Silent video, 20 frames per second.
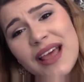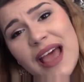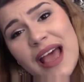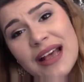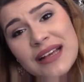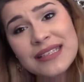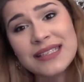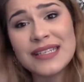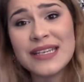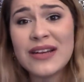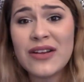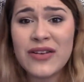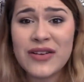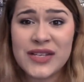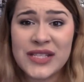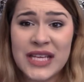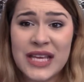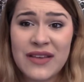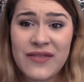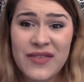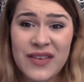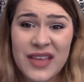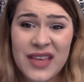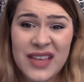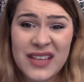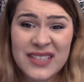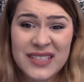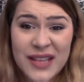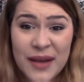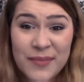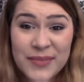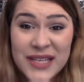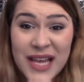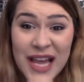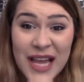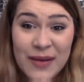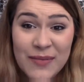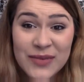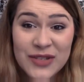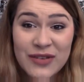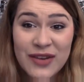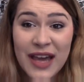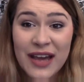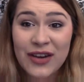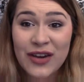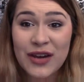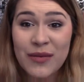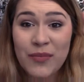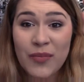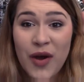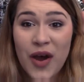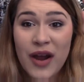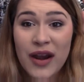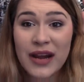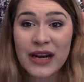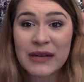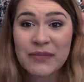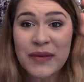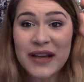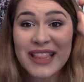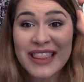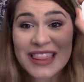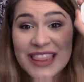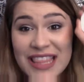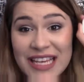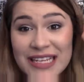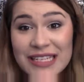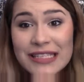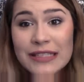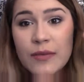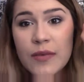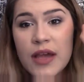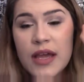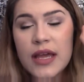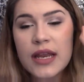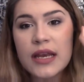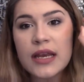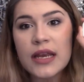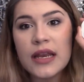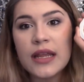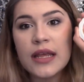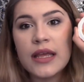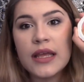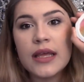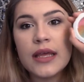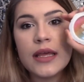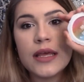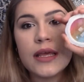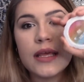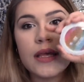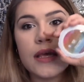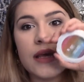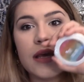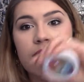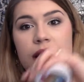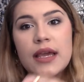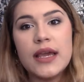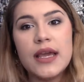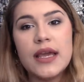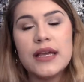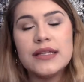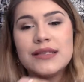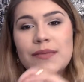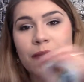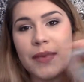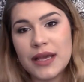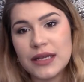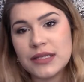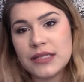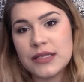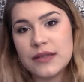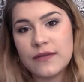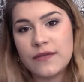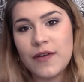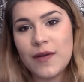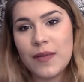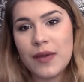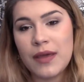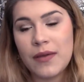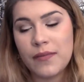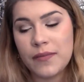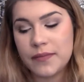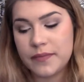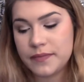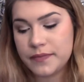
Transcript: As Seen on T V. Sometimes you get good product, but this one is a miss for me.